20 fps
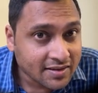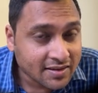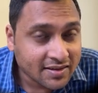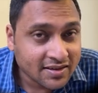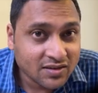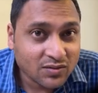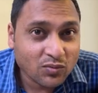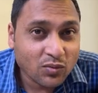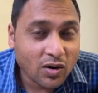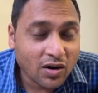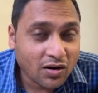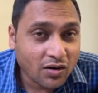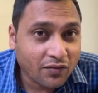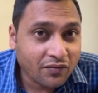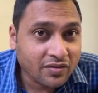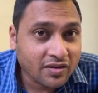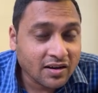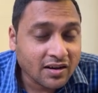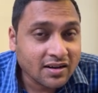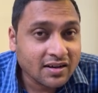It is one
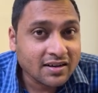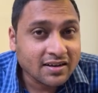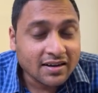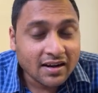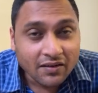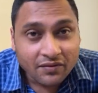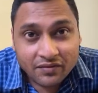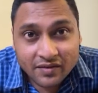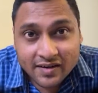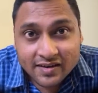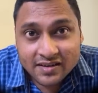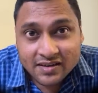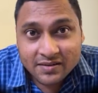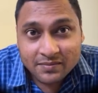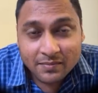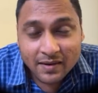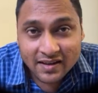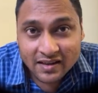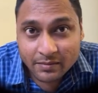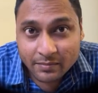of the toughest
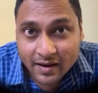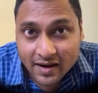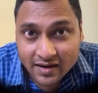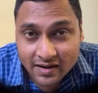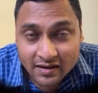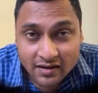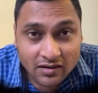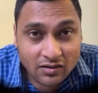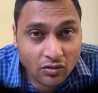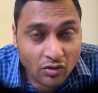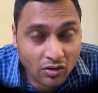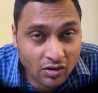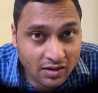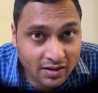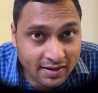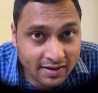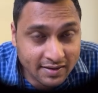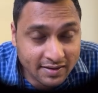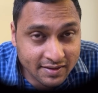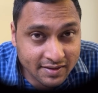mathematical
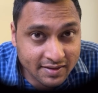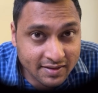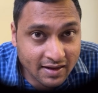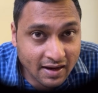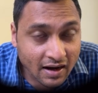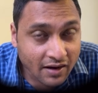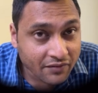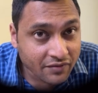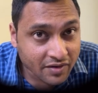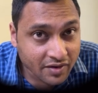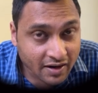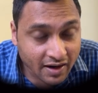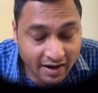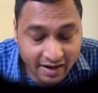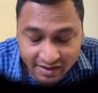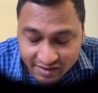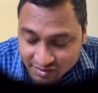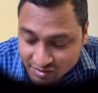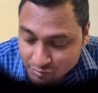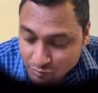contests after
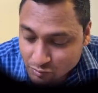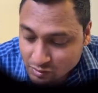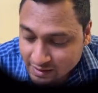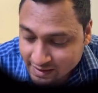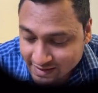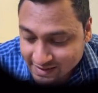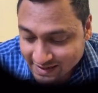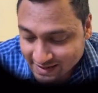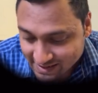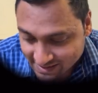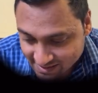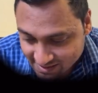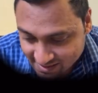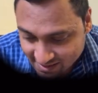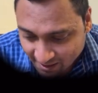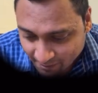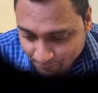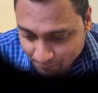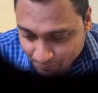high school in India.